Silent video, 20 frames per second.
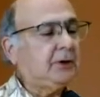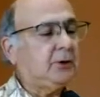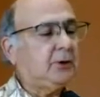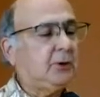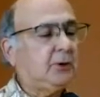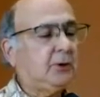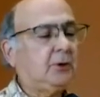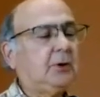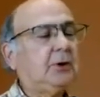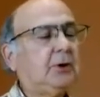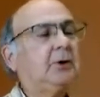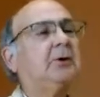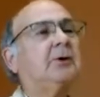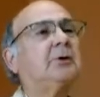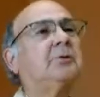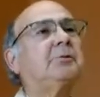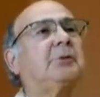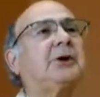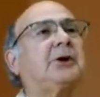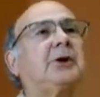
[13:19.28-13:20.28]

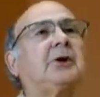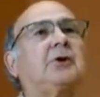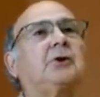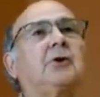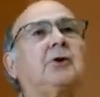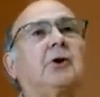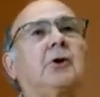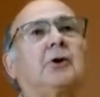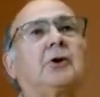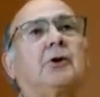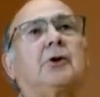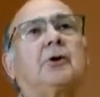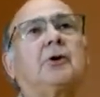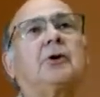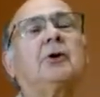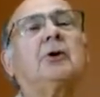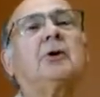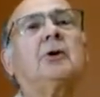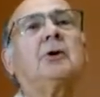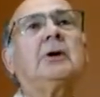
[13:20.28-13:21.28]
you begin to
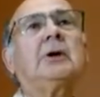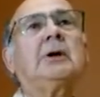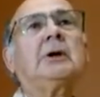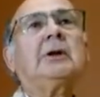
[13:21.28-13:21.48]
learn.